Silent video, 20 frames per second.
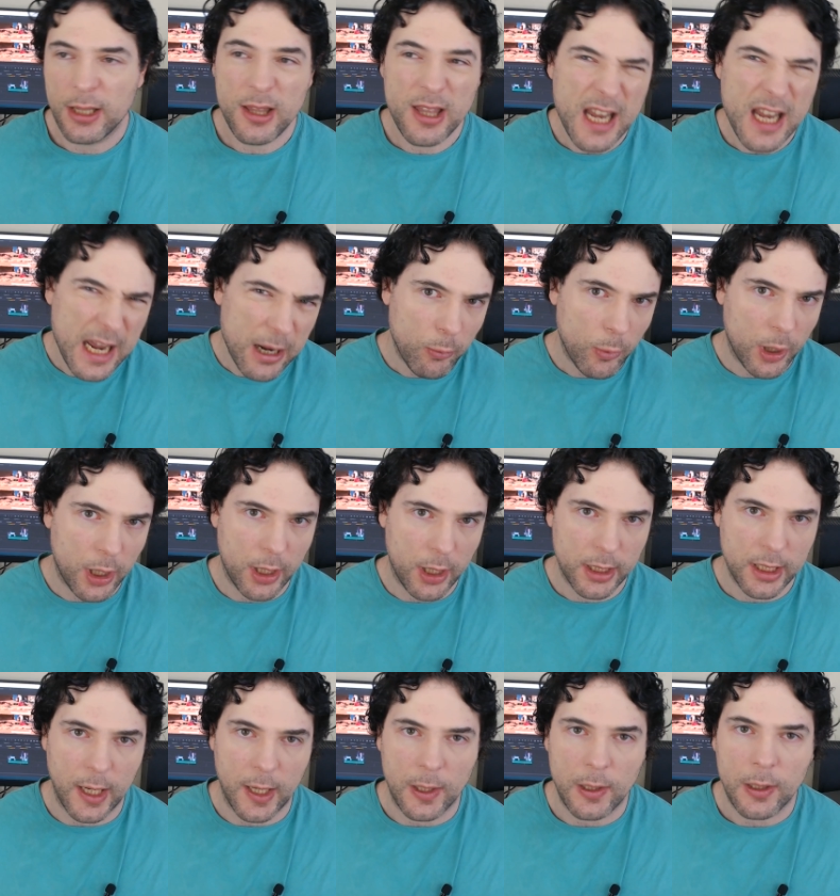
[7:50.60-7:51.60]

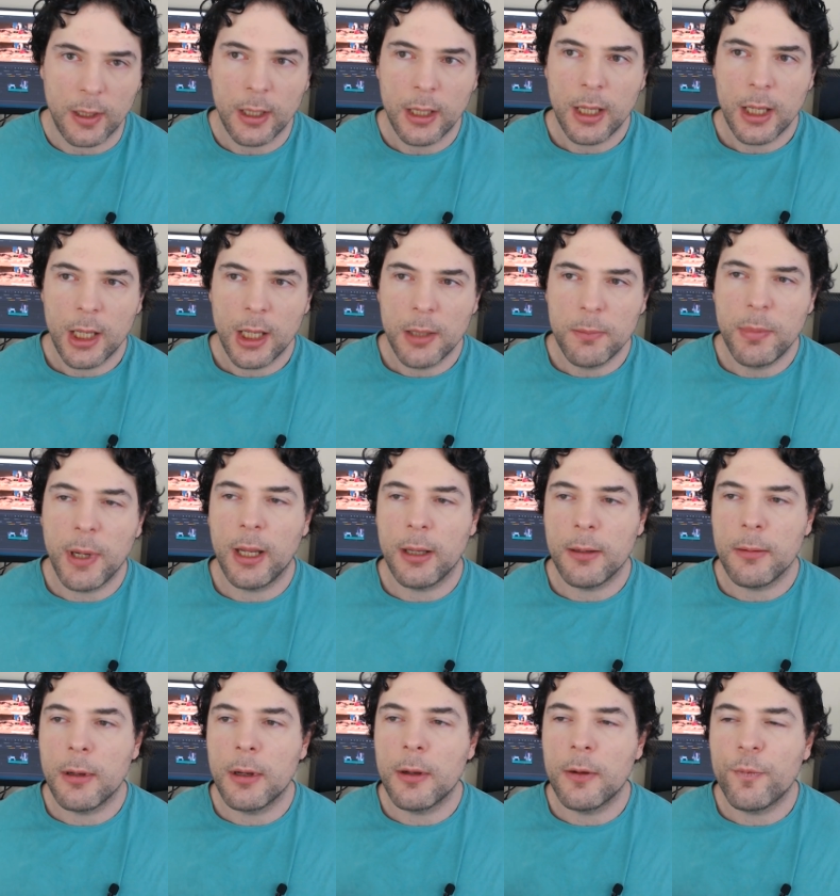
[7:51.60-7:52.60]
networking,
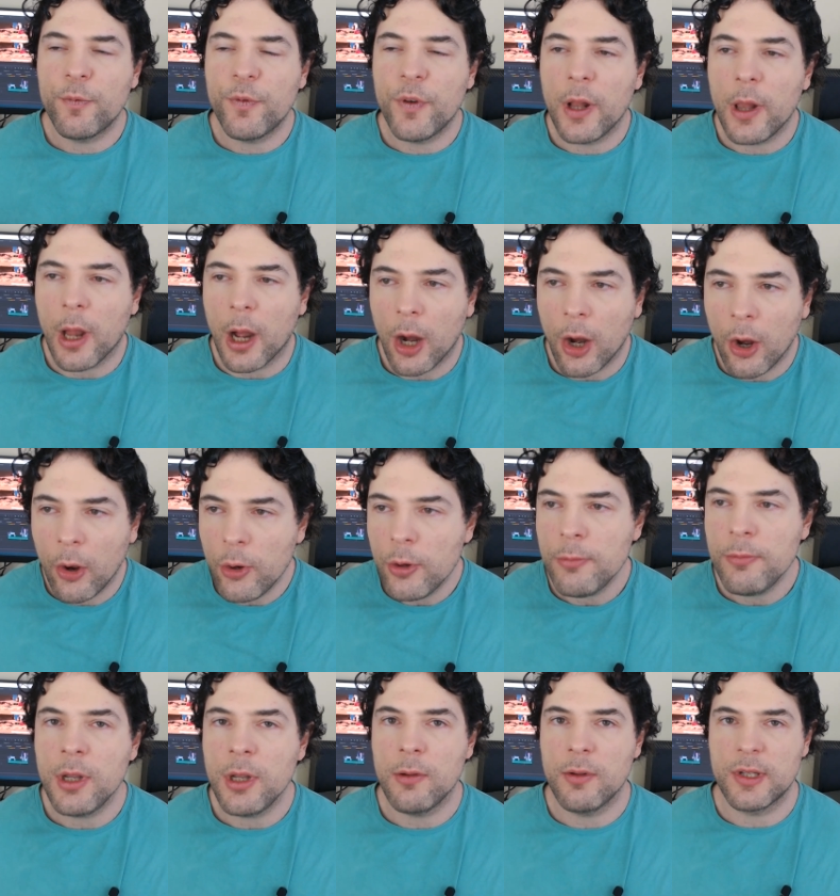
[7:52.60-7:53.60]
but for the
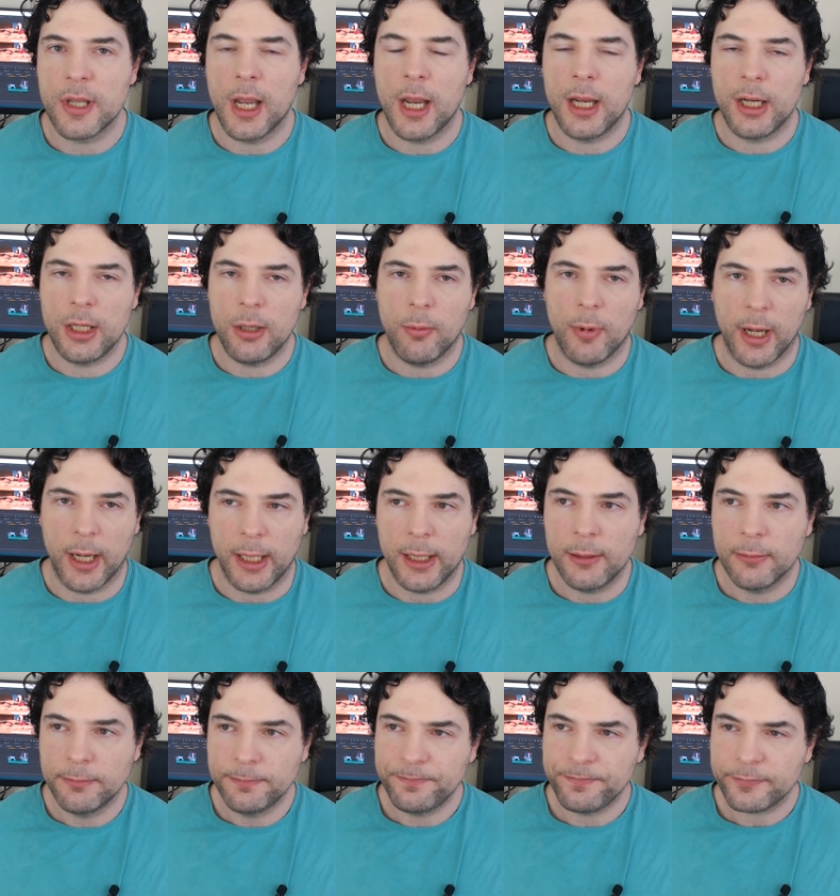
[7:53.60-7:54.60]
home user
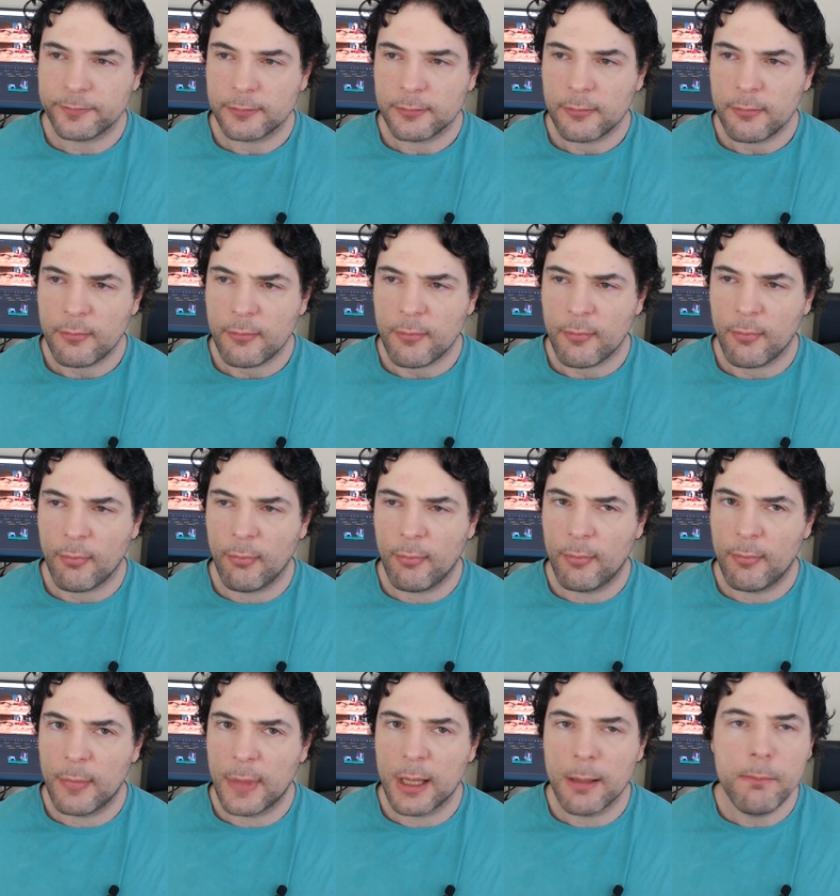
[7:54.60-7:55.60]
anyway,
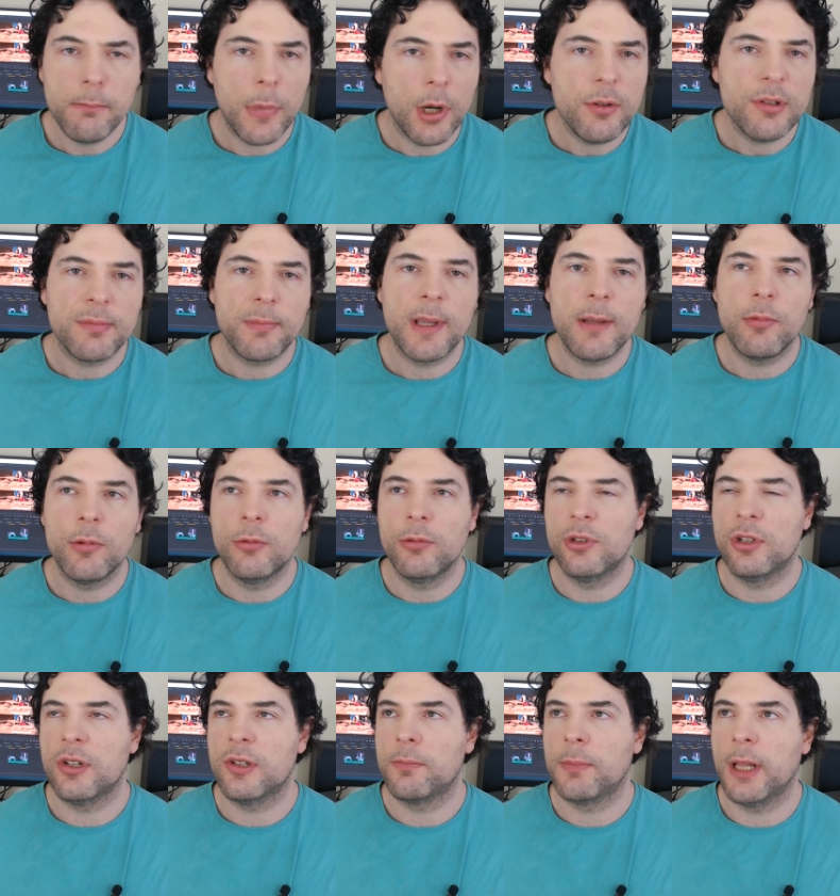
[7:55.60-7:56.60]
most people
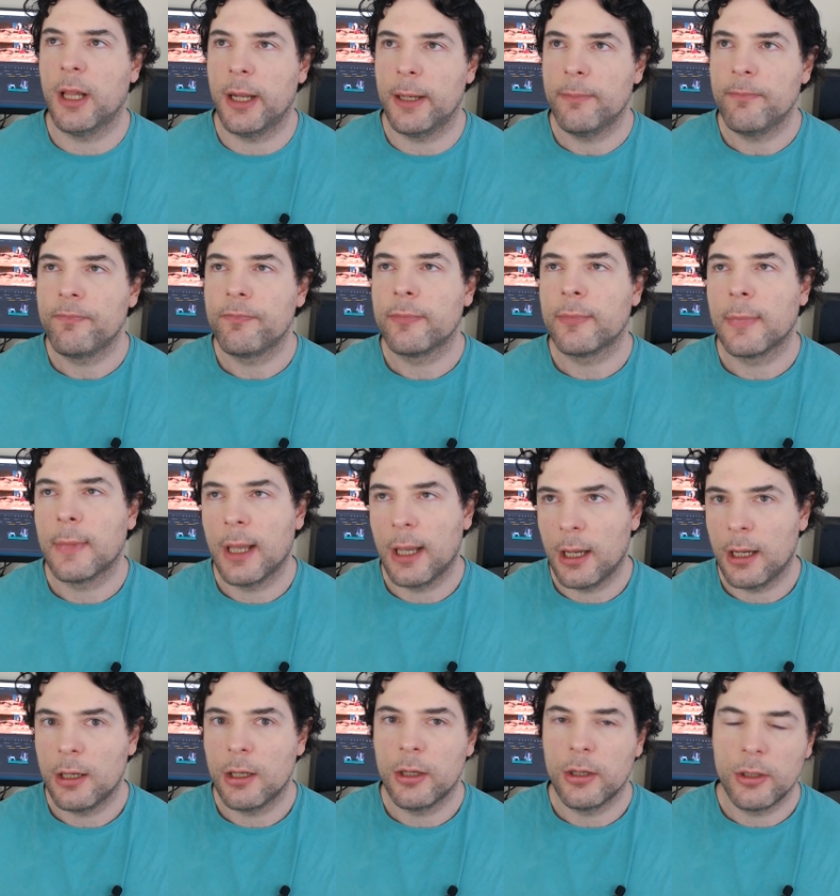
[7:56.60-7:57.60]
will just be like,
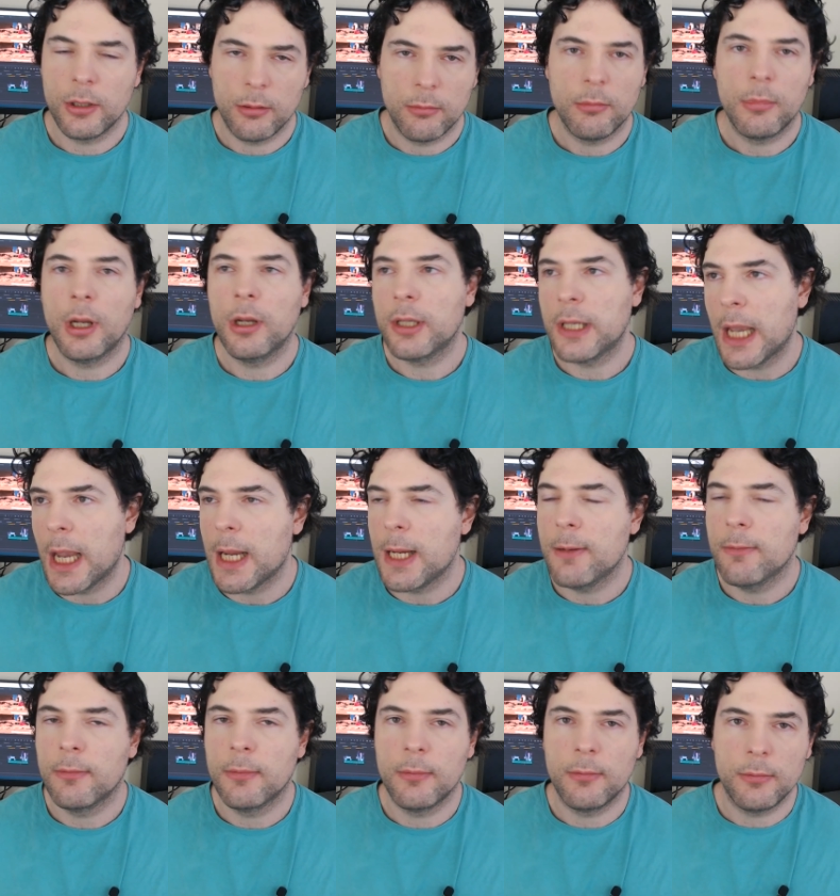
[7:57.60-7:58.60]

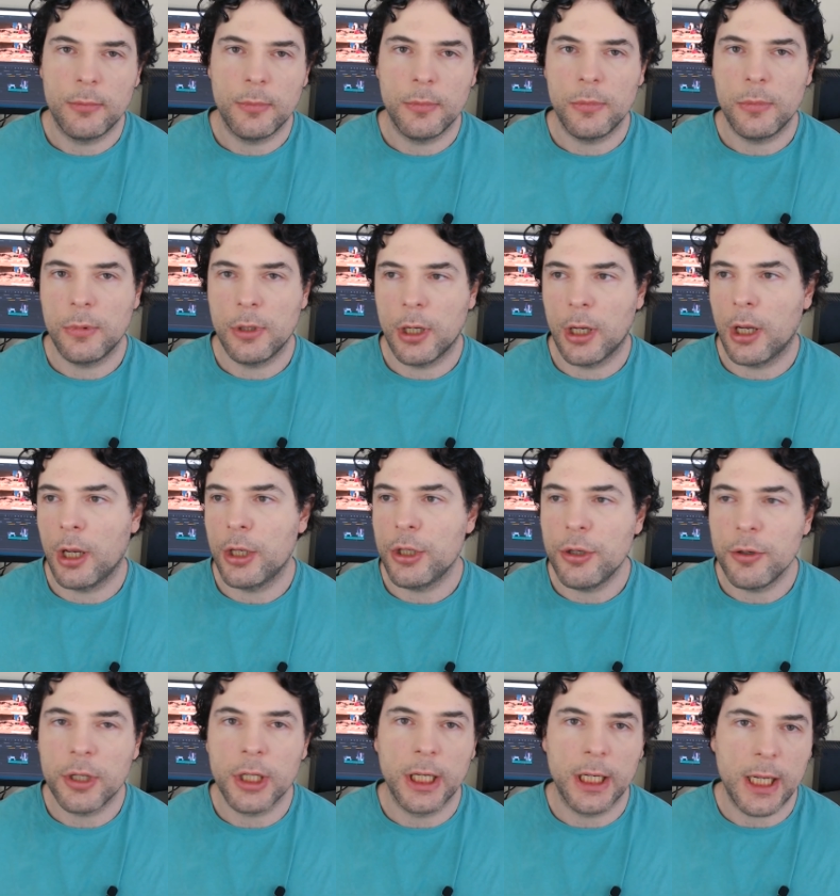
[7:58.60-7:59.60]
okay, are
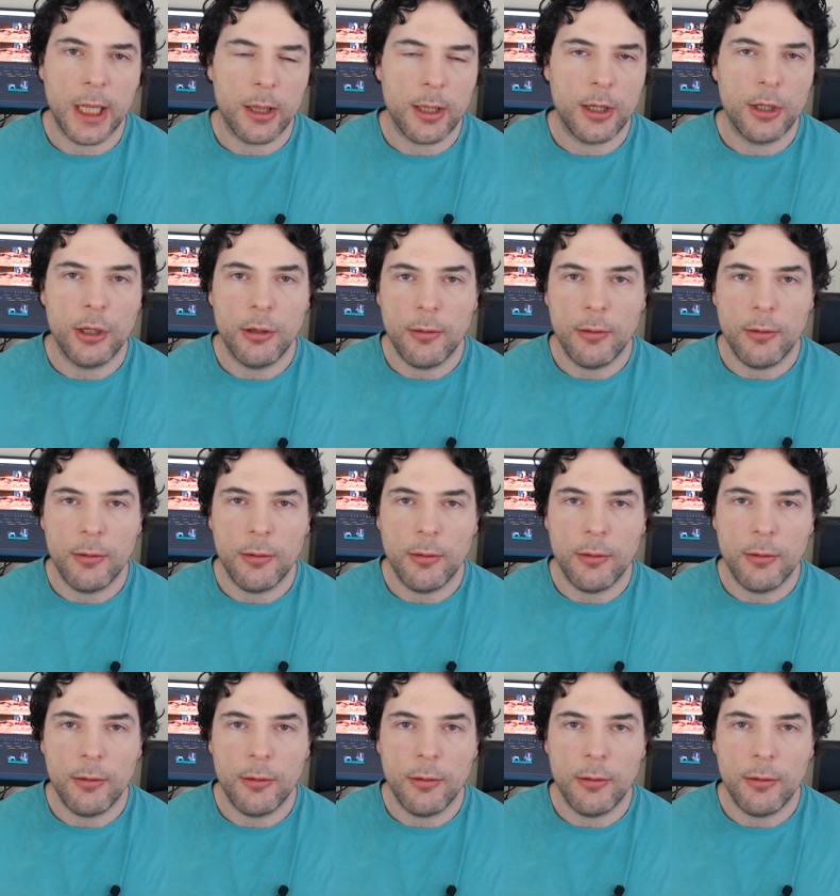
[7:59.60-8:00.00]
you going to get the